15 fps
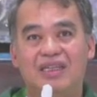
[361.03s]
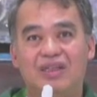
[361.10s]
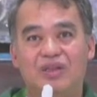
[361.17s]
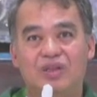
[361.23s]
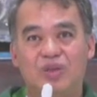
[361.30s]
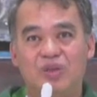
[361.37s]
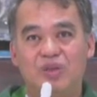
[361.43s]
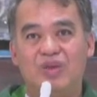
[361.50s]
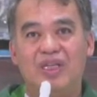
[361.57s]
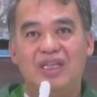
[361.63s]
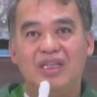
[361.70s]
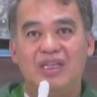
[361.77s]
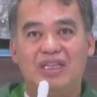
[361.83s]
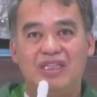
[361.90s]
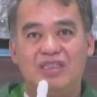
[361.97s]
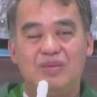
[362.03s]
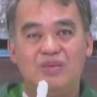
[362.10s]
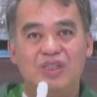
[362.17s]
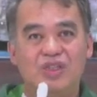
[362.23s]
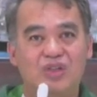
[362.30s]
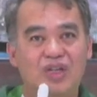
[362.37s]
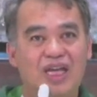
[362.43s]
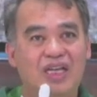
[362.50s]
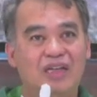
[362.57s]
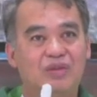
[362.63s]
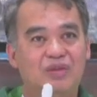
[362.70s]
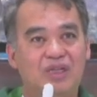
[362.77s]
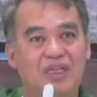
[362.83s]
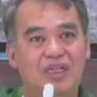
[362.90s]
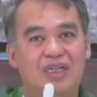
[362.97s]
doing this missionary
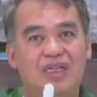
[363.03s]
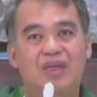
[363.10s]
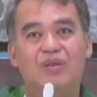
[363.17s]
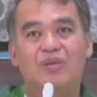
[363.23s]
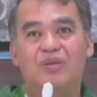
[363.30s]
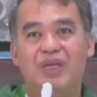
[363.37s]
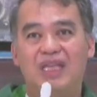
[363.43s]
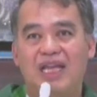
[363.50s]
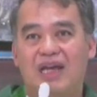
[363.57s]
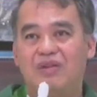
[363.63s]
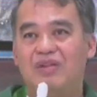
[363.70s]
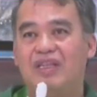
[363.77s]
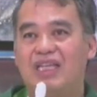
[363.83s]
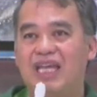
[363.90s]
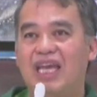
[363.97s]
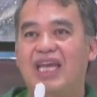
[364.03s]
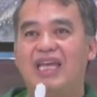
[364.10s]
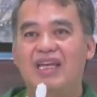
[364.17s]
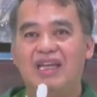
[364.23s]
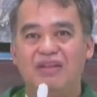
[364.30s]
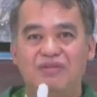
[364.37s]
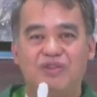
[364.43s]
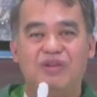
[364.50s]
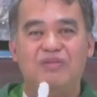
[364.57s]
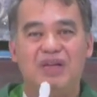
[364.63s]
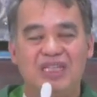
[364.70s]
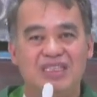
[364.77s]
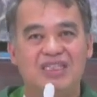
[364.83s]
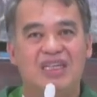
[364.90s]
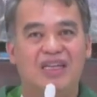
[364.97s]
work without gaining for
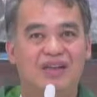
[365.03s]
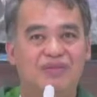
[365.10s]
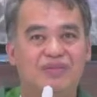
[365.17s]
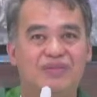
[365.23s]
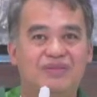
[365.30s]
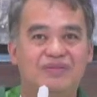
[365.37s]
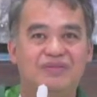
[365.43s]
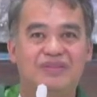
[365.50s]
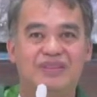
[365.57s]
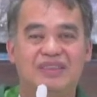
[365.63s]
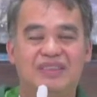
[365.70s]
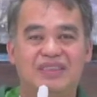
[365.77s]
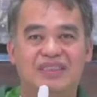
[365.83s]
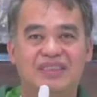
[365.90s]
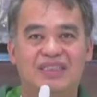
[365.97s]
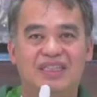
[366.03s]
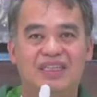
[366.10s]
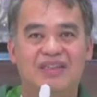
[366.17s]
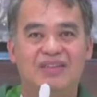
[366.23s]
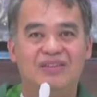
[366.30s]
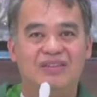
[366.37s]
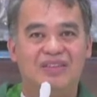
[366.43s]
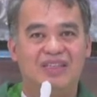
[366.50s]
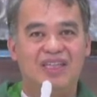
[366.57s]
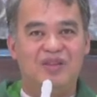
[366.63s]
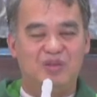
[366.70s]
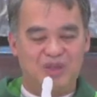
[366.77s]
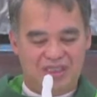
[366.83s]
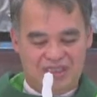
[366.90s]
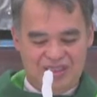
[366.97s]
myself. Now, that
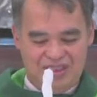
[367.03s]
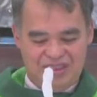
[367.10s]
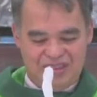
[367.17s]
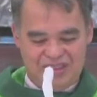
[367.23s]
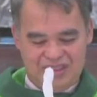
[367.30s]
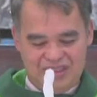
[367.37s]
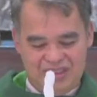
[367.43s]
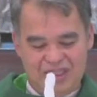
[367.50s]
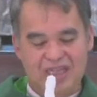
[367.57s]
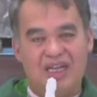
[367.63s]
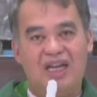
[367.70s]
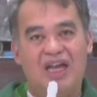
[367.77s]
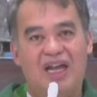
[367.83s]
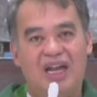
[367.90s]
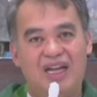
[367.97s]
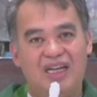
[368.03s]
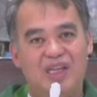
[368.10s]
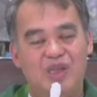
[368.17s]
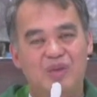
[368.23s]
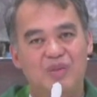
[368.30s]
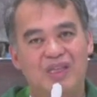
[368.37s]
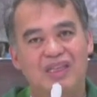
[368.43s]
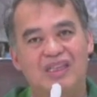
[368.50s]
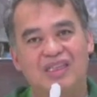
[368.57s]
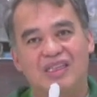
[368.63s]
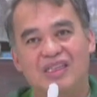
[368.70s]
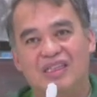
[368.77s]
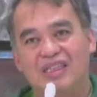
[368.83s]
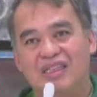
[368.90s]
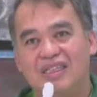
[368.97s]
was his argument
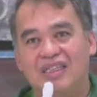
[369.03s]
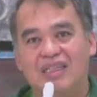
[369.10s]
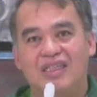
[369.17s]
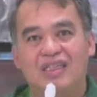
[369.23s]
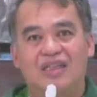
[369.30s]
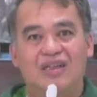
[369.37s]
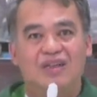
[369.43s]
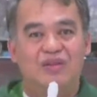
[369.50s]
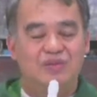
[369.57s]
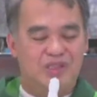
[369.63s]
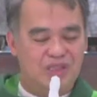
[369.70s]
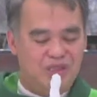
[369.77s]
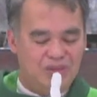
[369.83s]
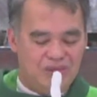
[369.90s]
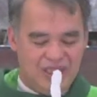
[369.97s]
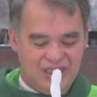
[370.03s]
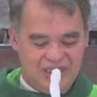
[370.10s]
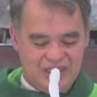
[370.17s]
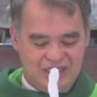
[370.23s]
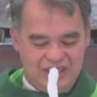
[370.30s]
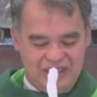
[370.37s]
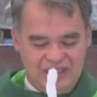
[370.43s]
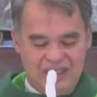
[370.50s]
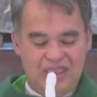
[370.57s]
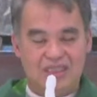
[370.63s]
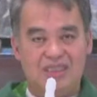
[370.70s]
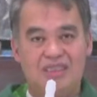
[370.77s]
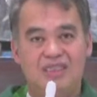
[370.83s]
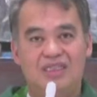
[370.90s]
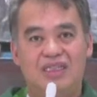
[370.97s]
of showing
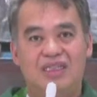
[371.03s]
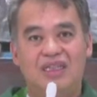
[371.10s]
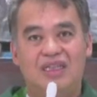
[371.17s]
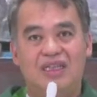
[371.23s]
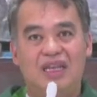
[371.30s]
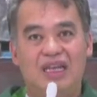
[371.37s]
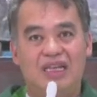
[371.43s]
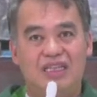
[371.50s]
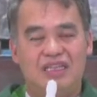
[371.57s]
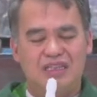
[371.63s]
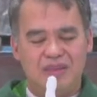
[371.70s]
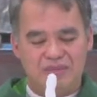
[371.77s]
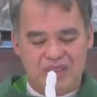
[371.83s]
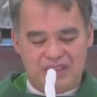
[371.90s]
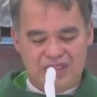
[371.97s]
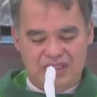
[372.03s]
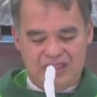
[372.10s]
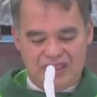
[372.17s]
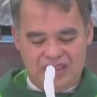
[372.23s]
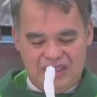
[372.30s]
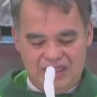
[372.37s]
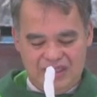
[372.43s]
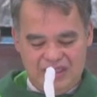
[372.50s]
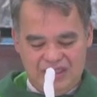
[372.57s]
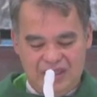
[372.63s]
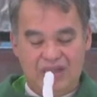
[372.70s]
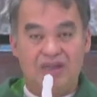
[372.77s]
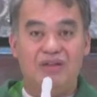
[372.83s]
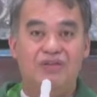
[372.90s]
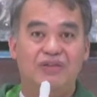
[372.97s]
the legitimacy
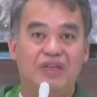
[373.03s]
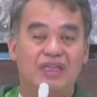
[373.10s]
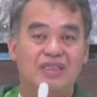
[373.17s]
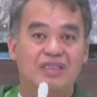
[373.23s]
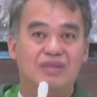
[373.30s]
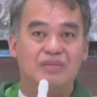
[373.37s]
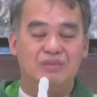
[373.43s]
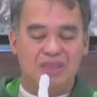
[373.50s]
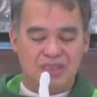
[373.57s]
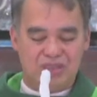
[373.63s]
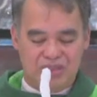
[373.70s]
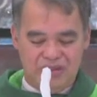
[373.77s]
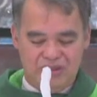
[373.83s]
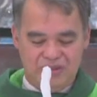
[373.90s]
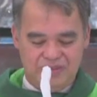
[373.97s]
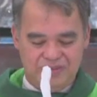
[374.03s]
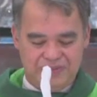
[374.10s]
of his mission.